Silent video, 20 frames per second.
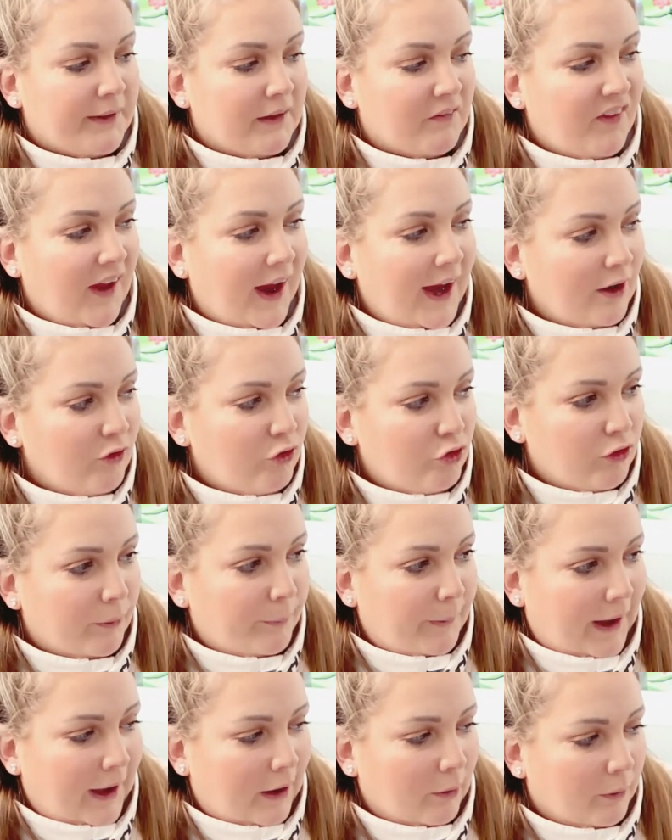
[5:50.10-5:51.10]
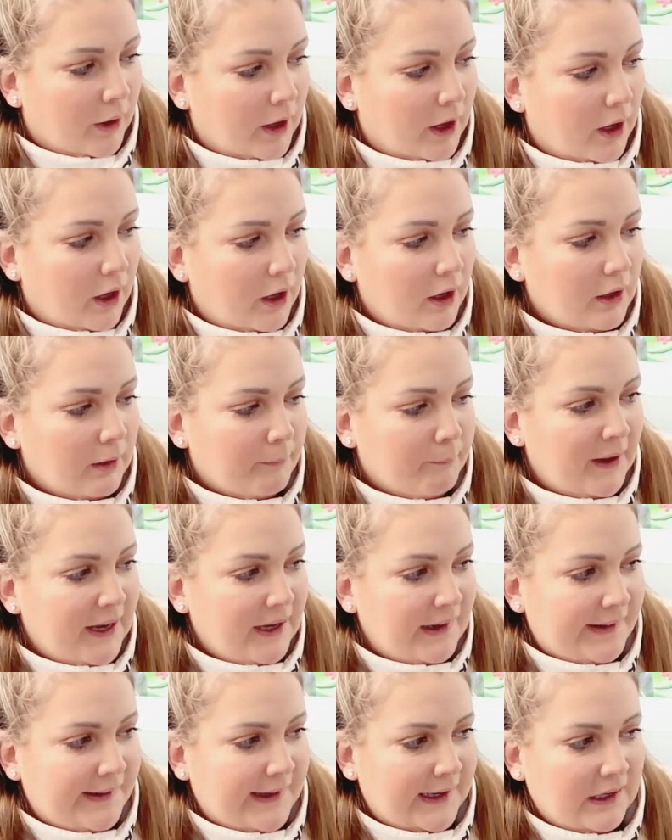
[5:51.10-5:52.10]
gives extra power,
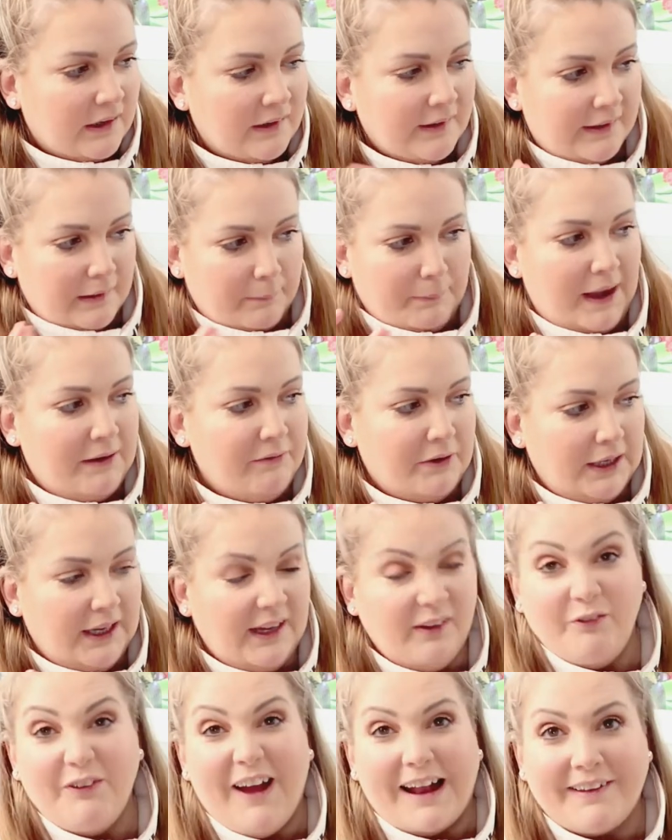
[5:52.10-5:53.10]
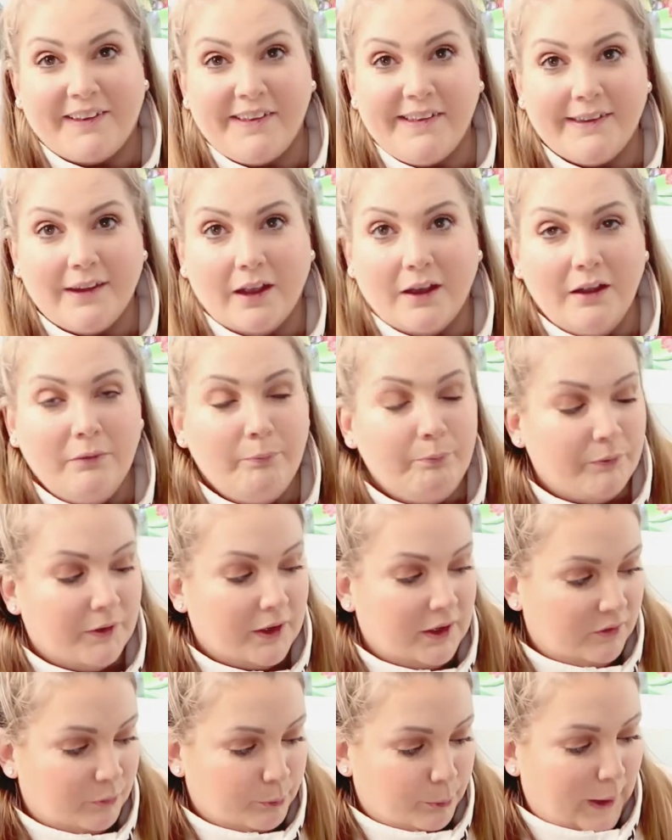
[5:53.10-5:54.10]
makes things apparently faster
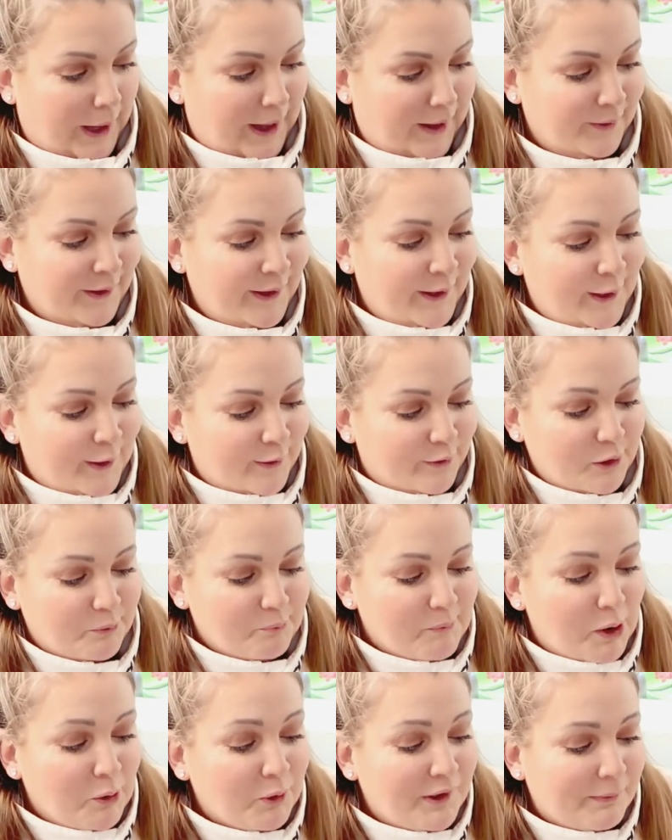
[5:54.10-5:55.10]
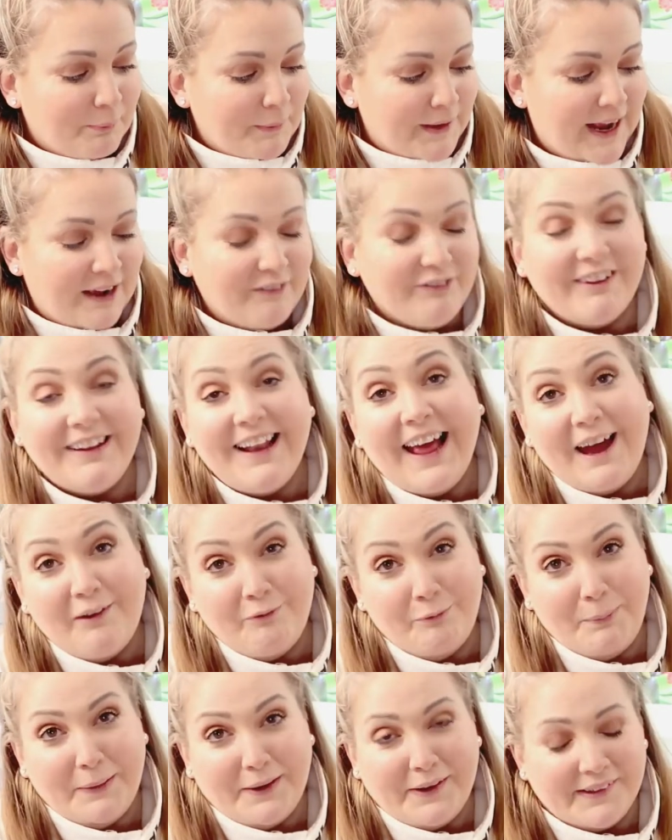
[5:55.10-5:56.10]
as well. So my husband had the
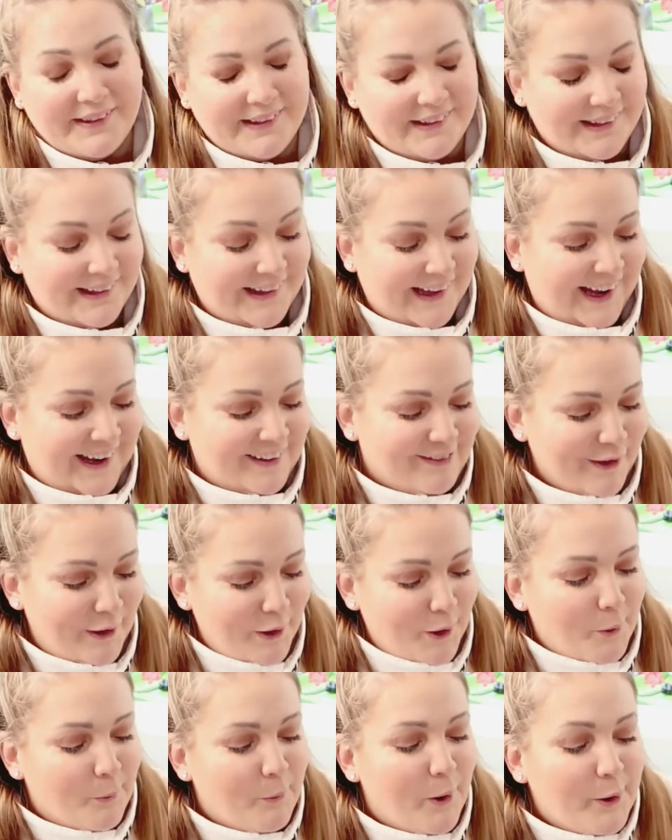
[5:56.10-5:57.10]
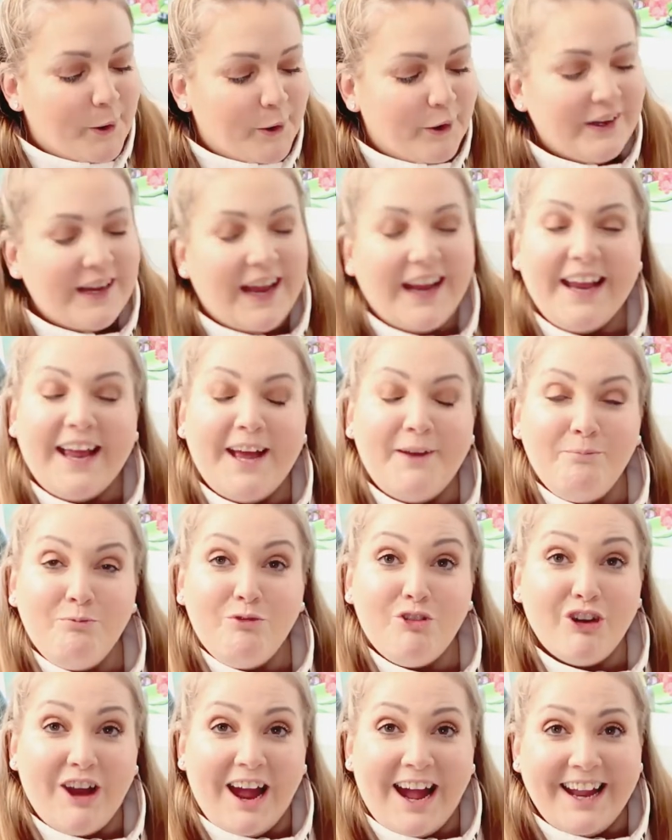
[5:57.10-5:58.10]
laugh because he said, what could I
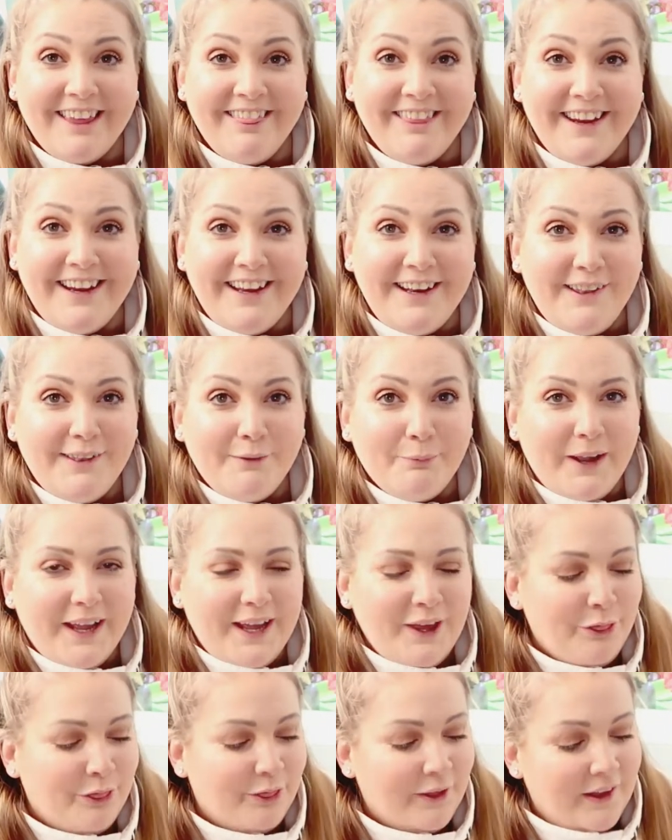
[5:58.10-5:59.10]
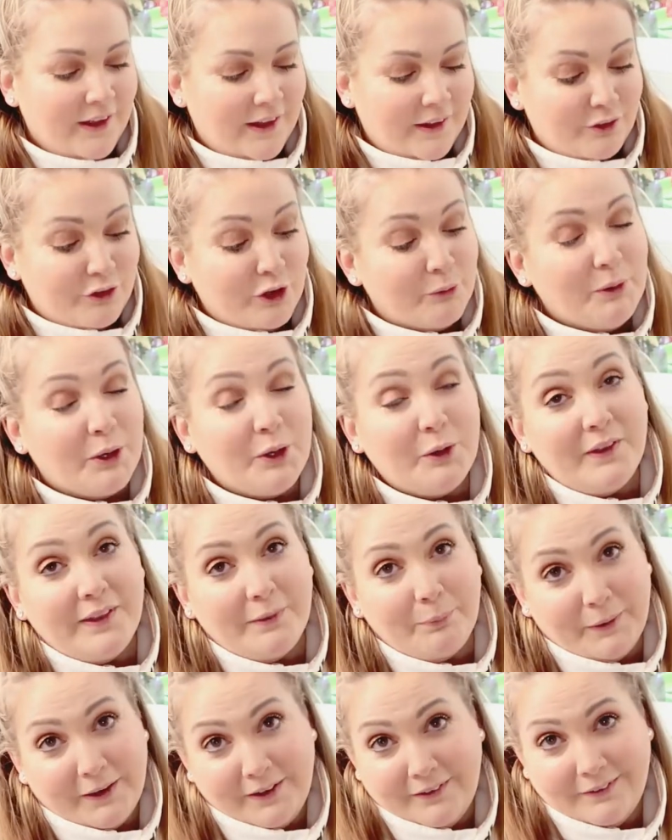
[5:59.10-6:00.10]
try these with? So my
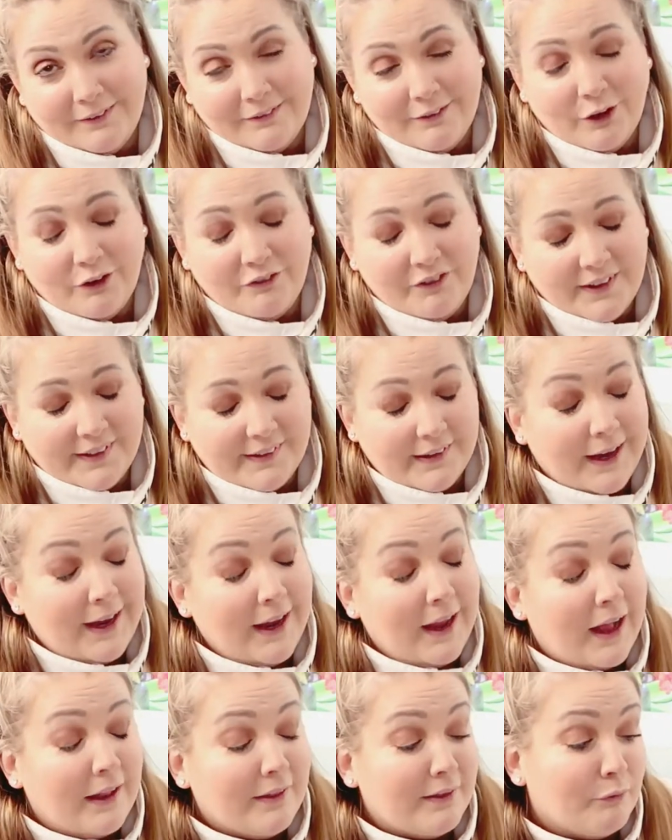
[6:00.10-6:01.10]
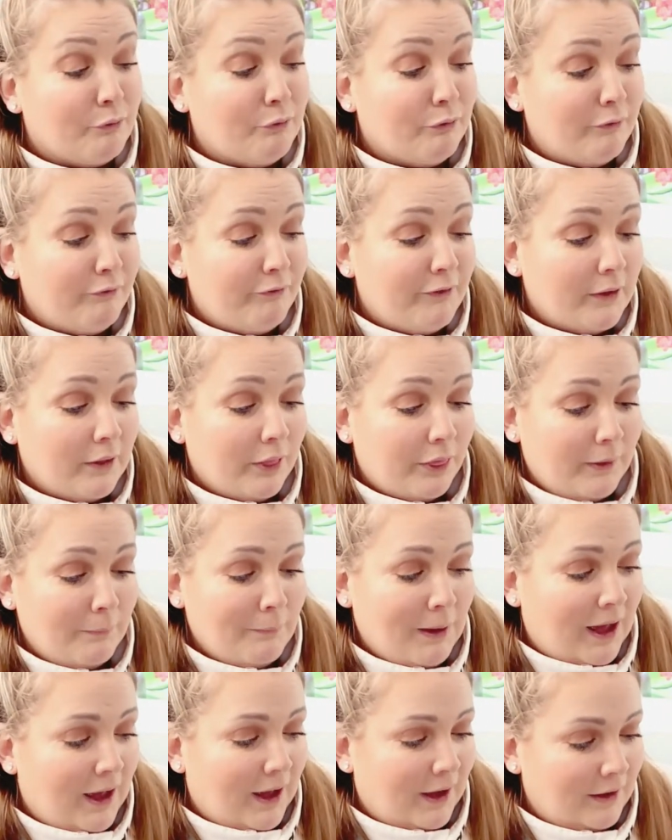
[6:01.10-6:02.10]
husband obviously has a filthy
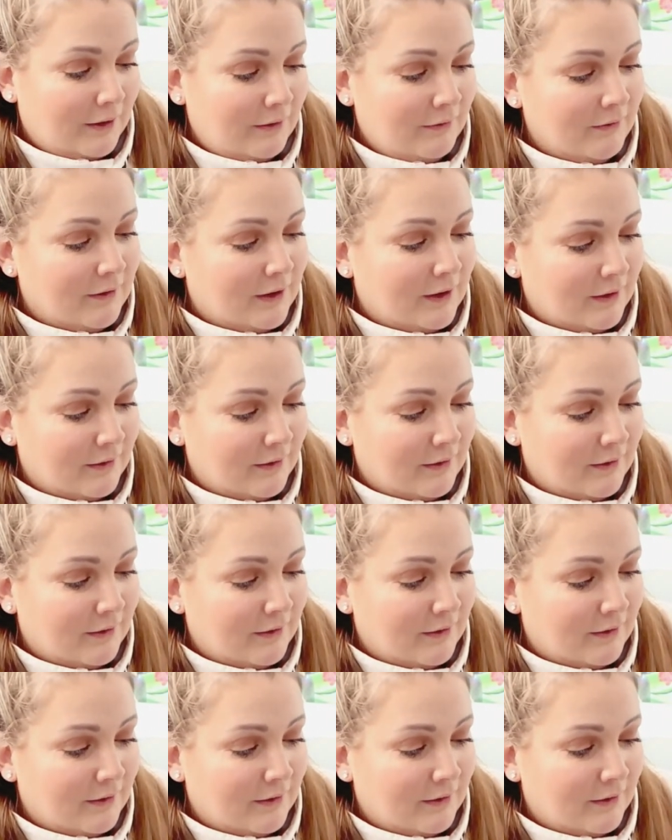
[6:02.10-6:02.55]
mind